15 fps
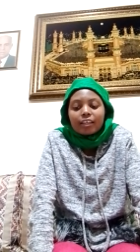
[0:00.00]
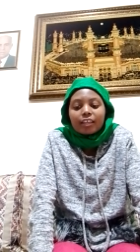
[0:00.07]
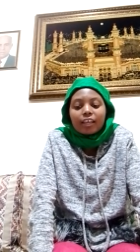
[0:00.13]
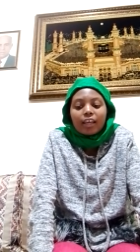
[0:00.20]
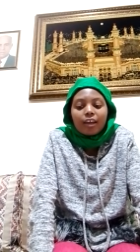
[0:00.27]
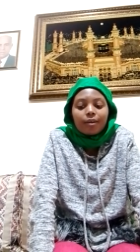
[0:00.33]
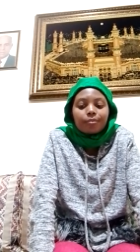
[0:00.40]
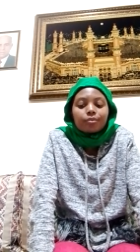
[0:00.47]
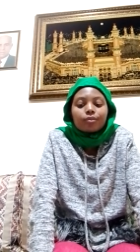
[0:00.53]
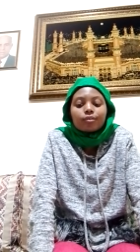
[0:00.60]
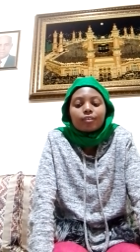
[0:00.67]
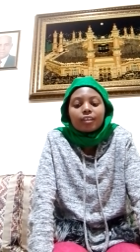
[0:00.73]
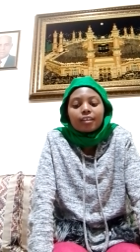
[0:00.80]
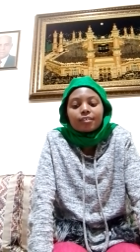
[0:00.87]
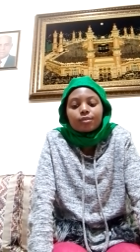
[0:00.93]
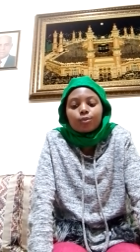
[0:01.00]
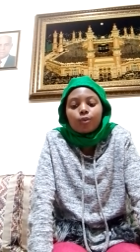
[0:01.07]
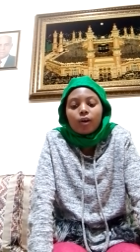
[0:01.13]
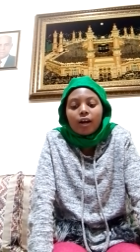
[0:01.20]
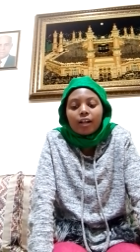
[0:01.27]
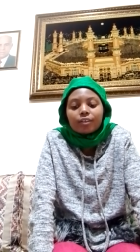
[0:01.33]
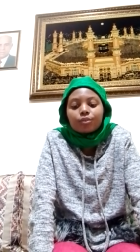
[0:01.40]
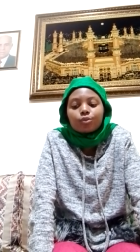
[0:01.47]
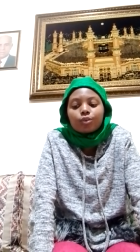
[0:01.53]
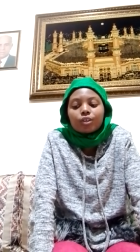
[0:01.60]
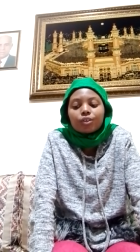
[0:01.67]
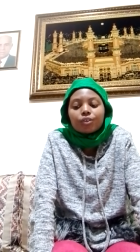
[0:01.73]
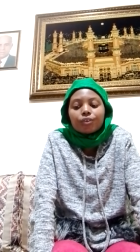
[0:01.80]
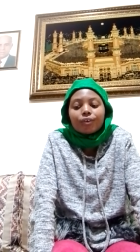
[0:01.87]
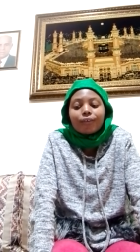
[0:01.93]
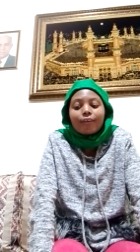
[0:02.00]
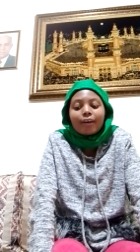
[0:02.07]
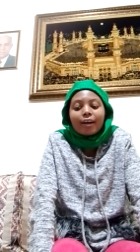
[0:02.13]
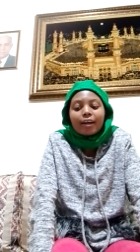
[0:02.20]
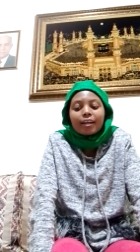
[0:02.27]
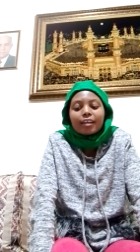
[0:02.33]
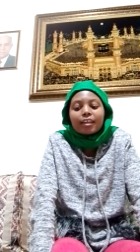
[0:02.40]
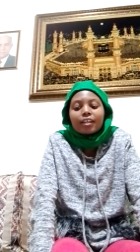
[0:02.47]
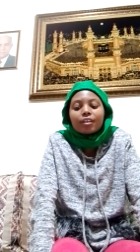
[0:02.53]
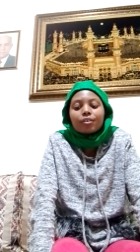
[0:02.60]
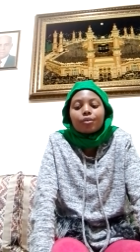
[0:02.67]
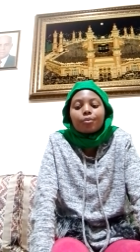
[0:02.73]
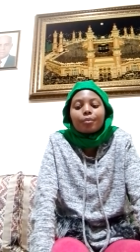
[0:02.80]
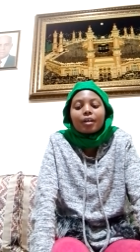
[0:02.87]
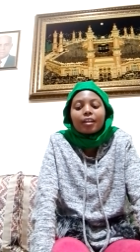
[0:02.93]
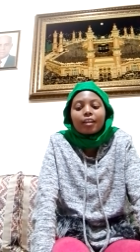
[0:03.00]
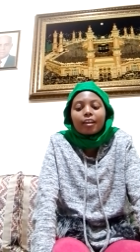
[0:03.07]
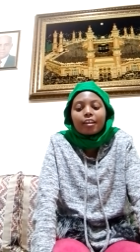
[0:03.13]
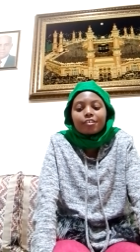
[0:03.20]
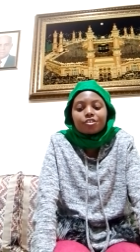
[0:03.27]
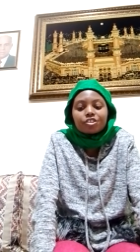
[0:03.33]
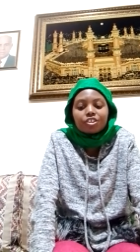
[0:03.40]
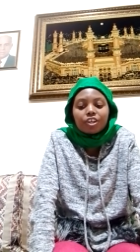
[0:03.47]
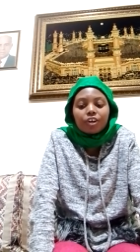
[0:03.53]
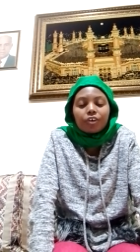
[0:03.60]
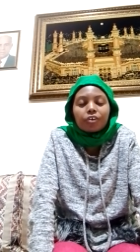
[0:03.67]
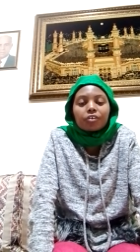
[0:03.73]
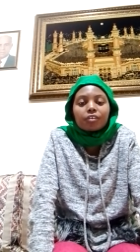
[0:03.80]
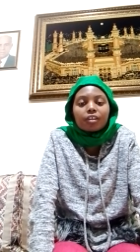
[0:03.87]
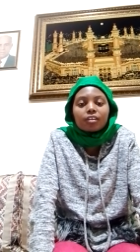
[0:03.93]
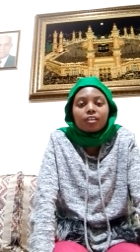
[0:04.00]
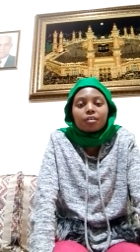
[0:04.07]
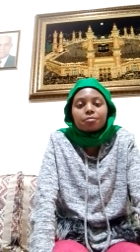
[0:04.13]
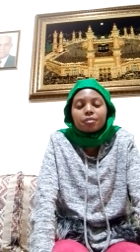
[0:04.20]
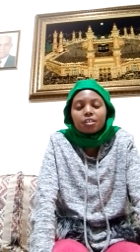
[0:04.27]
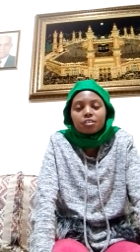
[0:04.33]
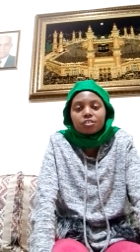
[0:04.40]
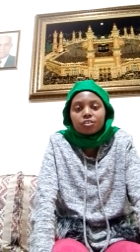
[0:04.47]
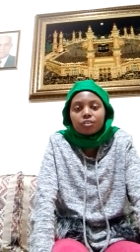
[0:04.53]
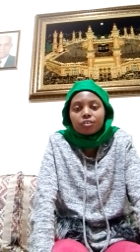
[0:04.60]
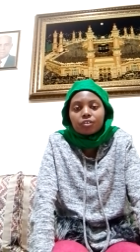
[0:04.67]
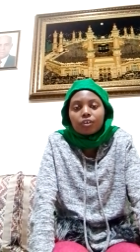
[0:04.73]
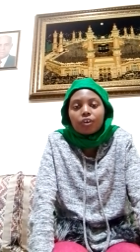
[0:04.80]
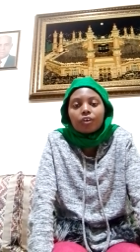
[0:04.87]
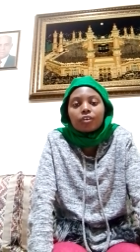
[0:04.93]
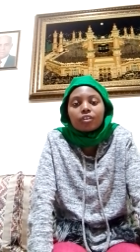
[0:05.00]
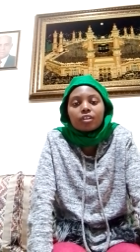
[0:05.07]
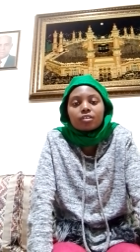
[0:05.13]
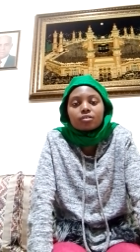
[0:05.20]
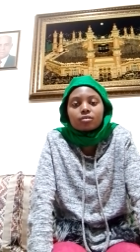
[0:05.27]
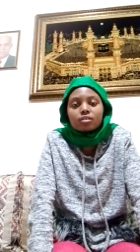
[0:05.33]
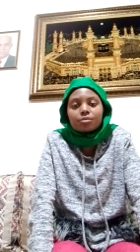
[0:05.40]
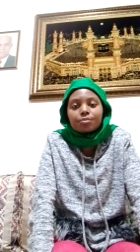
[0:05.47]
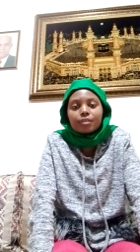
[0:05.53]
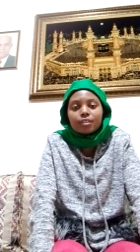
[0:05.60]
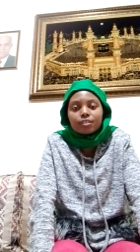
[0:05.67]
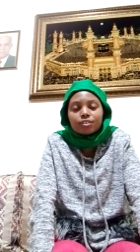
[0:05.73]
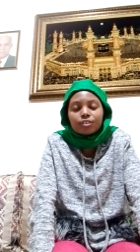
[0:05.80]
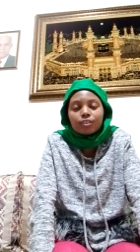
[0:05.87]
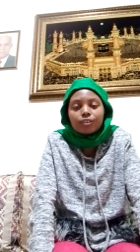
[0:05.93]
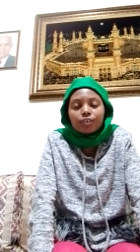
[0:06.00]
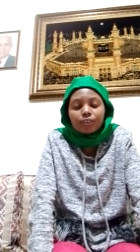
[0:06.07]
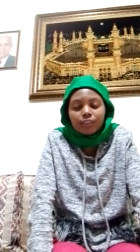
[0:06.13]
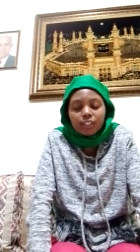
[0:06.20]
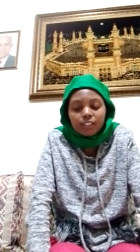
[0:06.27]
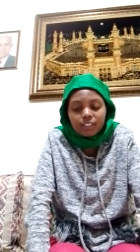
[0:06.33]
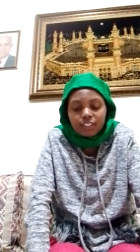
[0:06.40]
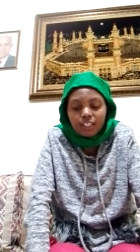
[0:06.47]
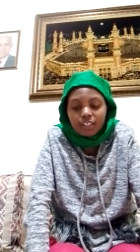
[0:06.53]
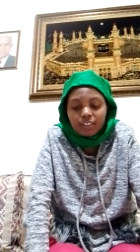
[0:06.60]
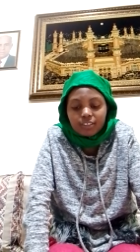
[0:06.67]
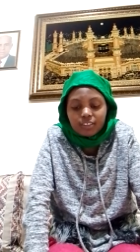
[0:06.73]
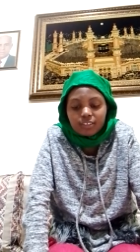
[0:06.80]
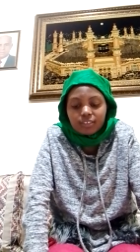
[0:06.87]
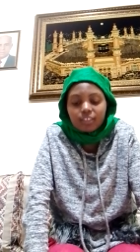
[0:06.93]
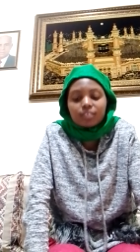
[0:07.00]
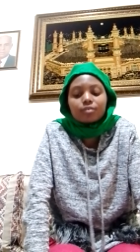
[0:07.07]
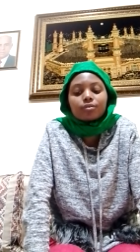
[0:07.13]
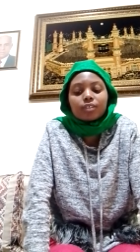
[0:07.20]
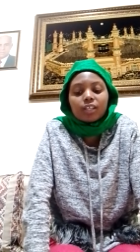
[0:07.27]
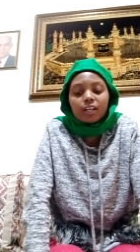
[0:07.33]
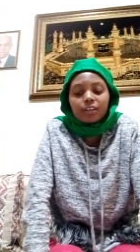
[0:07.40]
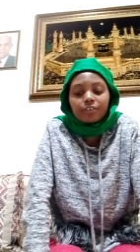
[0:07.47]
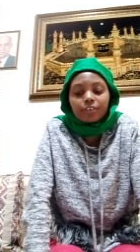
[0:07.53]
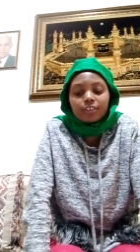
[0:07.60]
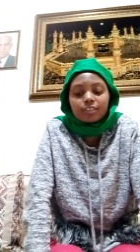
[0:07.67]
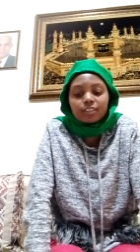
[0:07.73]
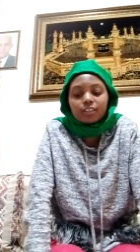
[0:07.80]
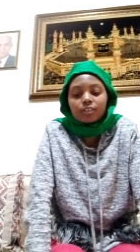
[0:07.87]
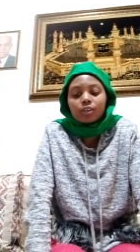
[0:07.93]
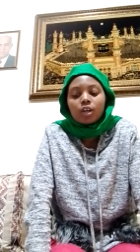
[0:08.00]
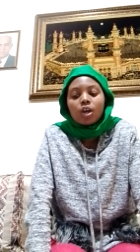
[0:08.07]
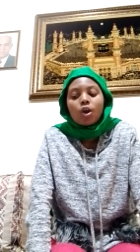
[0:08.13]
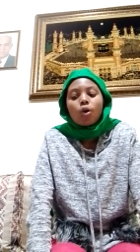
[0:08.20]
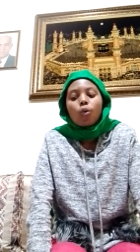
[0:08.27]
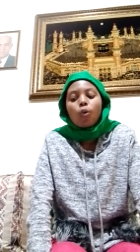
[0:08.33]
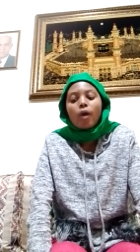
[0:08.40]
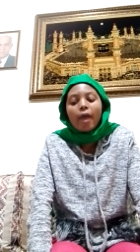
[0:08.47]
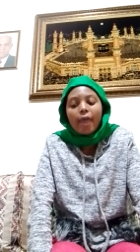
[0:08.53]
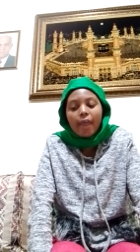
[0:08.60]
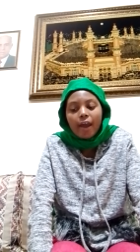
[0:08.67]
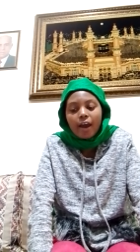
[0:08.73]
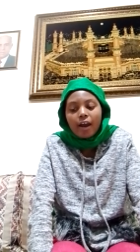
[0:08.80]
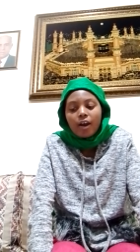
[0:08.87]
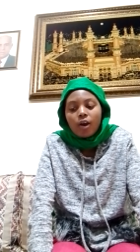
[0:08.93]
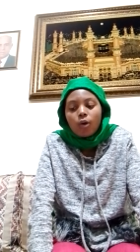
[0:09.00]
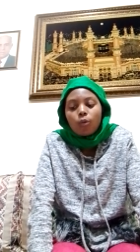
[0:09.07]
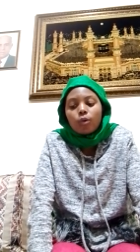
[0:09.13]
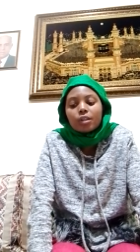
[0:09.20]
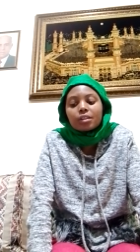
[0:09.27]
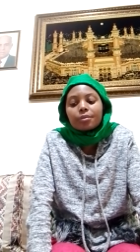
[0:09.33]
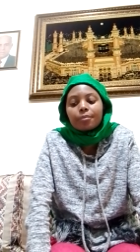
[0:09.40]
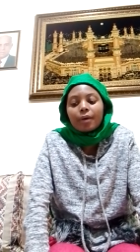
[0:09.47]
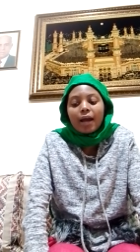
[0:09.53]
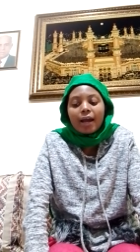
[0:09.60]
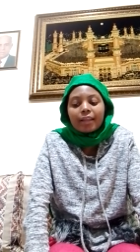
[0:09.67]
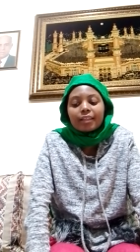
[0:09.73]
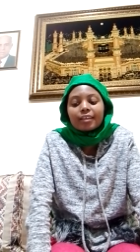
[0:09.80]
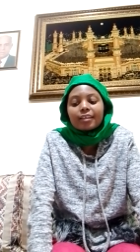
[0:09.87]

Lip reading: came to this world to endure in human nature all the temptation, all the tribulation, all the challenges that we are facing, where with man